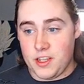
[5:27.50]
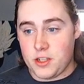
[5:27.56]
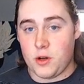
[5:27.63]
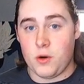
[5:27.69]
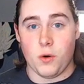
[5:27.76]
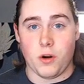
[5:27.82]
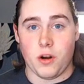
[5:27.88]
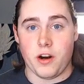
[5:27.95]

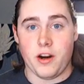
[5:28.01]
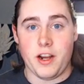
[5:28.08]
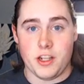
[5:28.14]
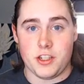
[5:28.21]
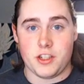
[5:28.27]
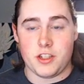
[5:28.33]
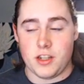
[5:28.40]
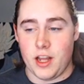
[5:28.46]
this cooler
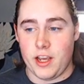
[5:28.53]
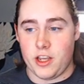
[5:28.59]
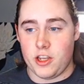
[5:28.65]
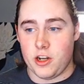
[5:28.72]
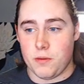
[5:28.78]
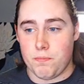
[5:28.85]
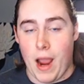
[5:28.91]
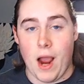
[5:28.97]
is
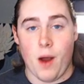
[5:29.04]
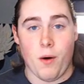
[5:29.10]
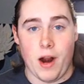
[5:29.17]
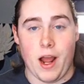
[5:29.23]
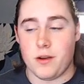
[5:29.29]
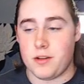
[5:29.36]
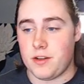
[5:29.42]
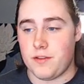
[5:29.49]
like your
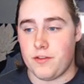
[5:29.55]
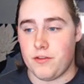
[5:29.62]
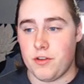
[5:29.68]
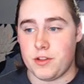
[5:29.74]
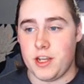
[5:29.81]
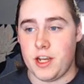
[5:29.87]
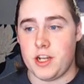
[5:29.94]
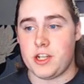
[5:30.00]
powerhouse of
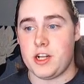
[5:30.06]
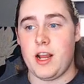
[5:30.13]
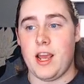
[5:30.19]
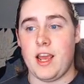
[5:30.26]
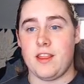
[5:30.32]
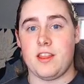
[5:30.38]
the rotation,